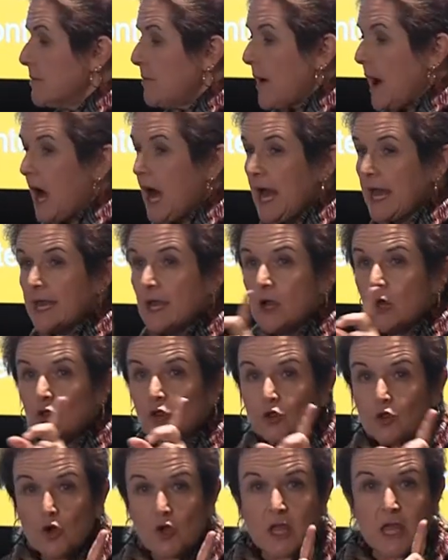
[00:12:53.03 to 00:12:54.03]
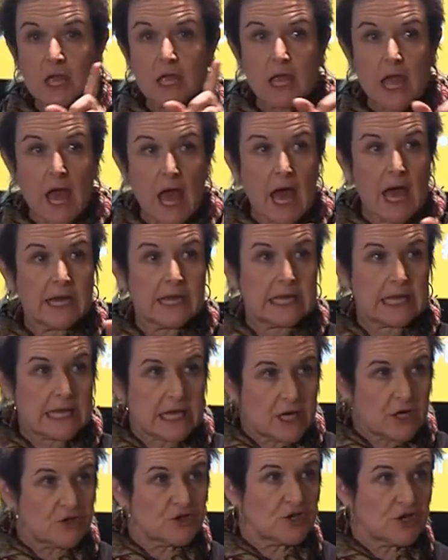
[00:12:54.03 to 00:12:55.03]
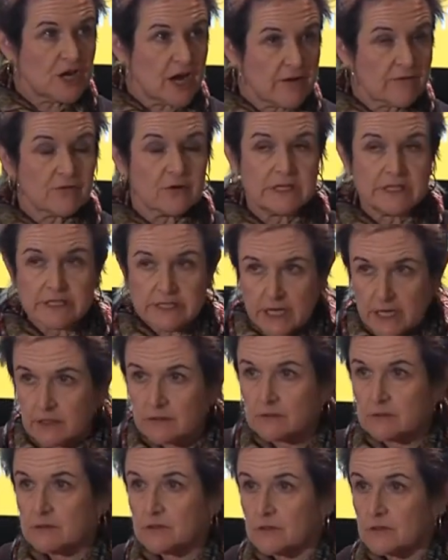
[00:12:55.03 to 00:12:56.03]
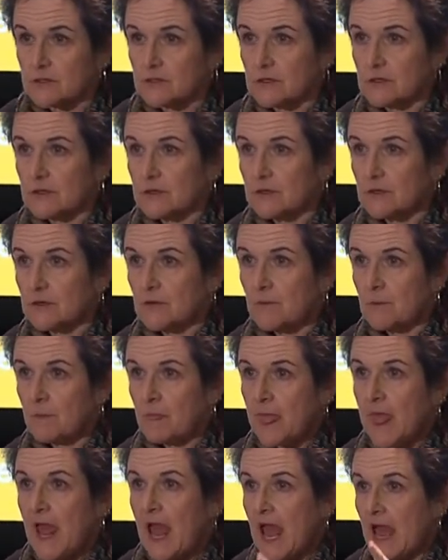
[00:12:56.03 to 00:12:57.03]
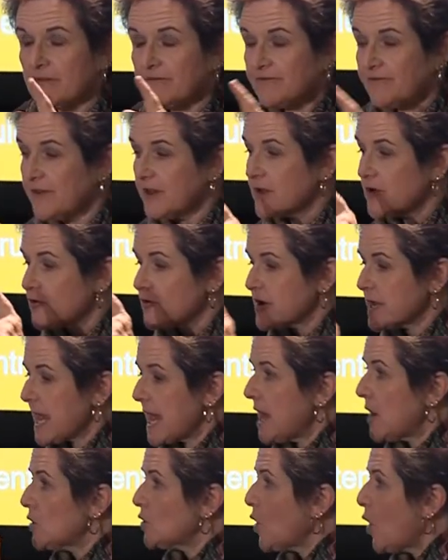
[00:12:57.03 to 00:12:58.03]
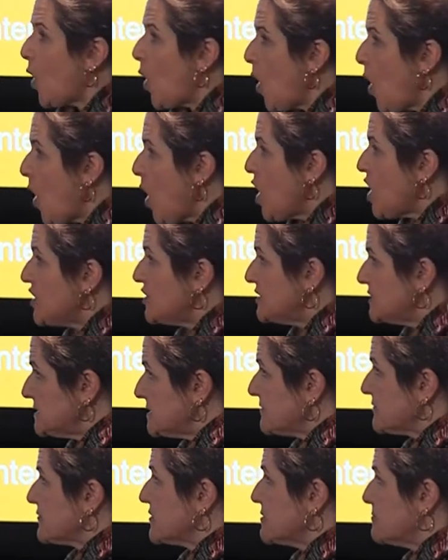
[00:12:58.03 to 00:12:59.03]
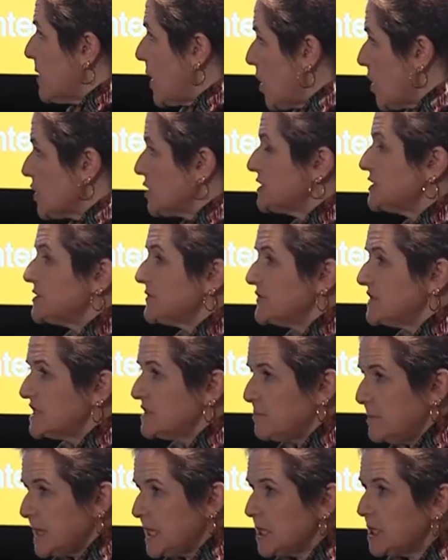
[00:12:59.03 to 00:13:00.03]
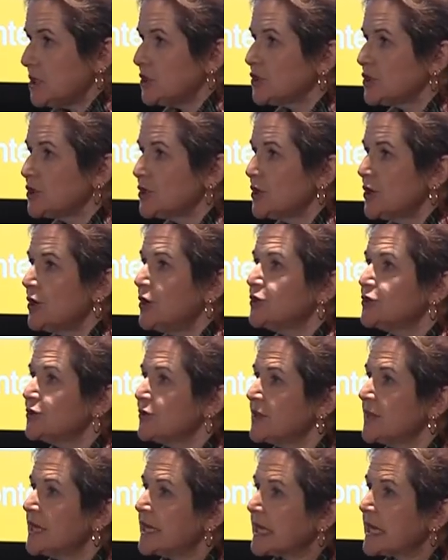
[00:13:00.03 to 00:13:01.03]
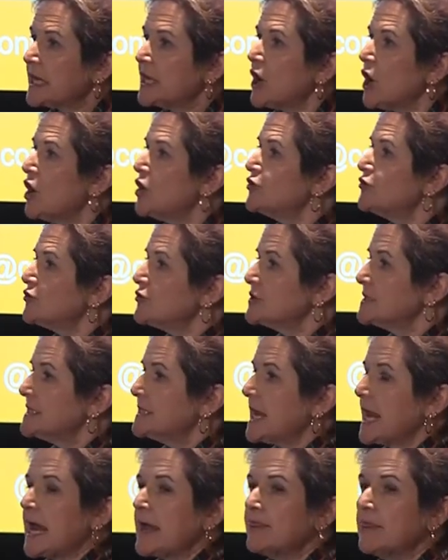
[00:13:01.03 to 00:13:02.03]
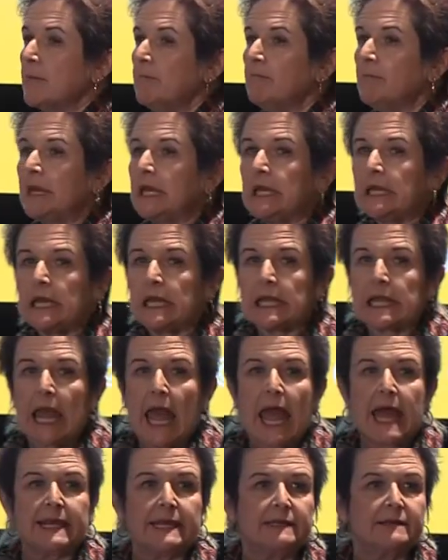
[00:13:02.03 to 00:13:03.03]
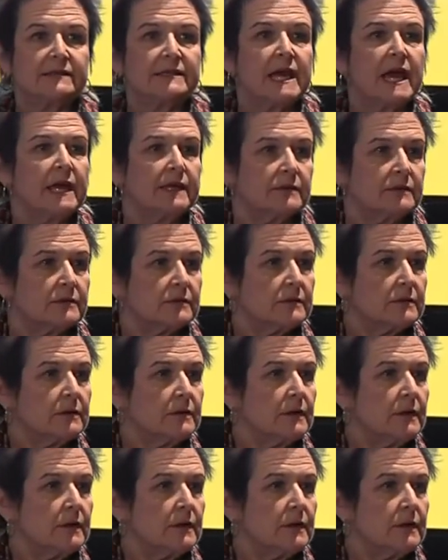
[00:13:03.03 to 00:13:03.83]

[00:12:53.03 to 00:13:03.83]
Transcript: by looking at each and every sentence and figuring out all the different parts of speech so that it can understand the meaning and intent